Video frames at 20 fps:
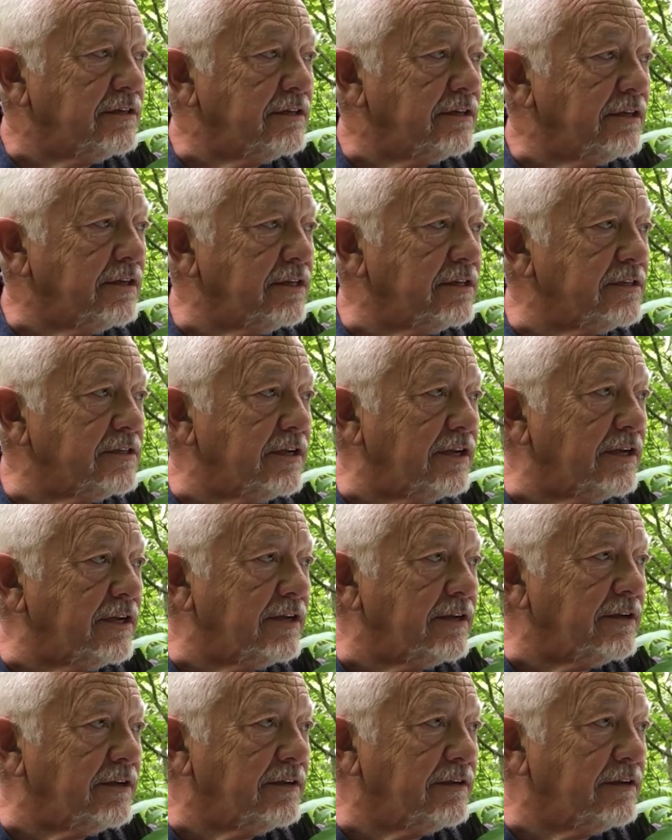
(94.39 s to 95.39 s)
and uh,
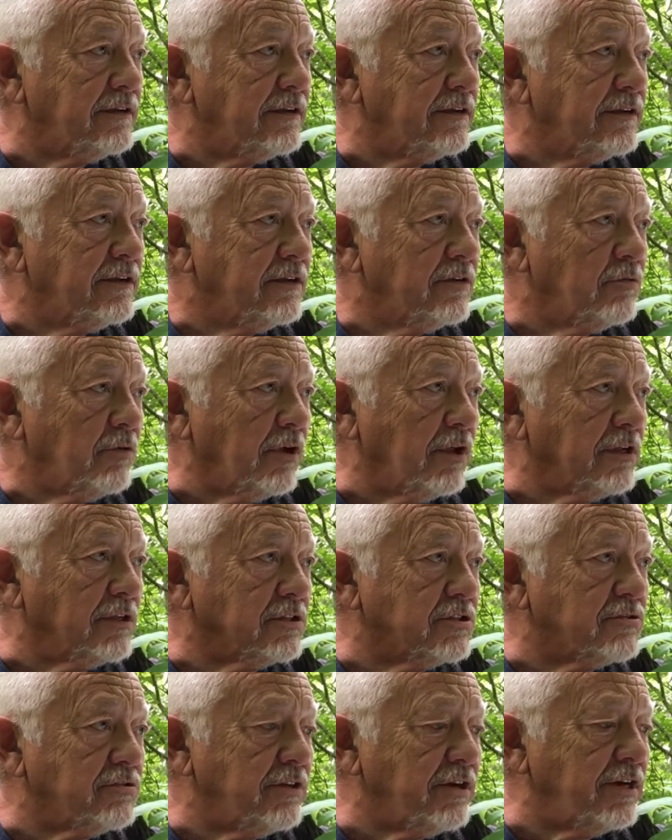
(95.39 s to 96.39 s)
well,
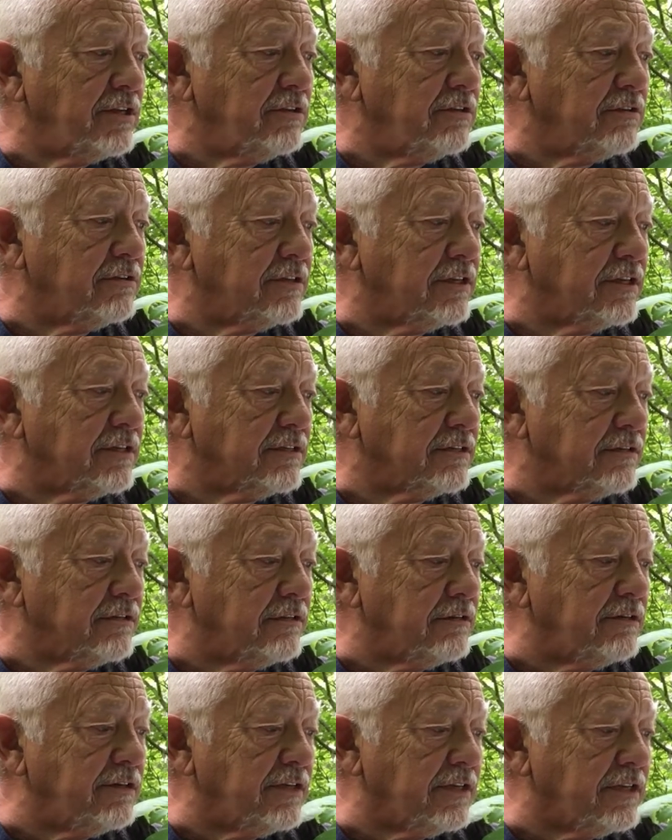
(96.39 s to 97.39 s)
try new things.
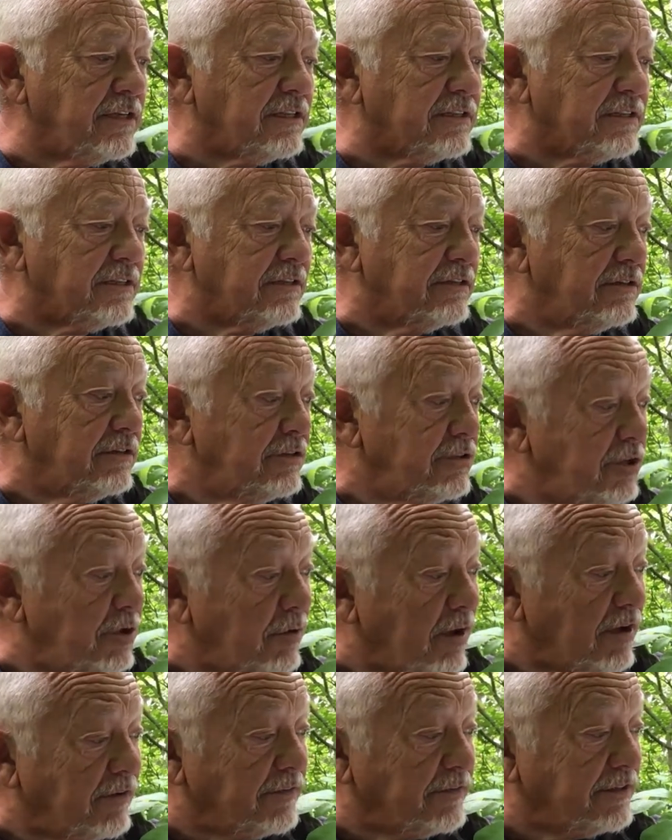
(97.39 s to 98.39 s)
Oh, you have? You
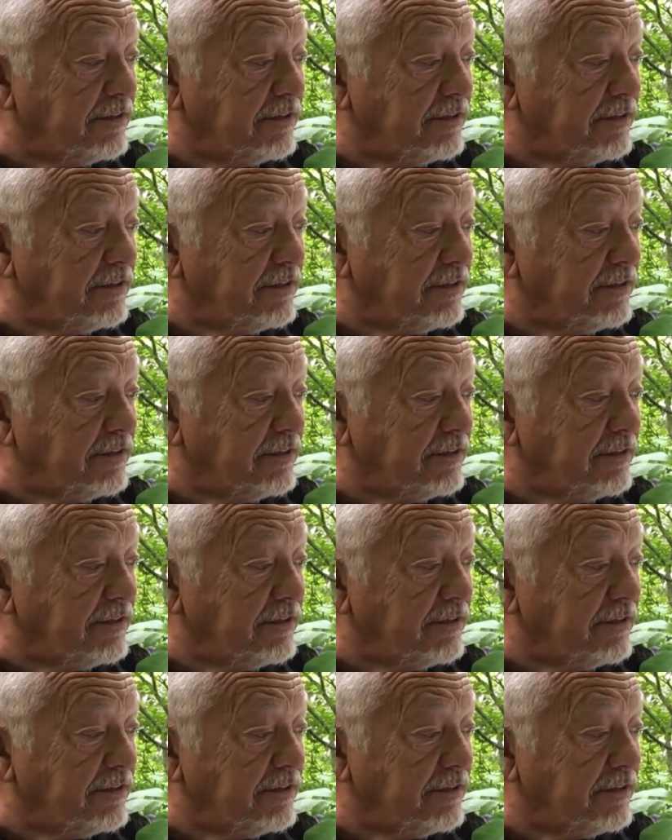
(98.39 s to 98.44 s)
have?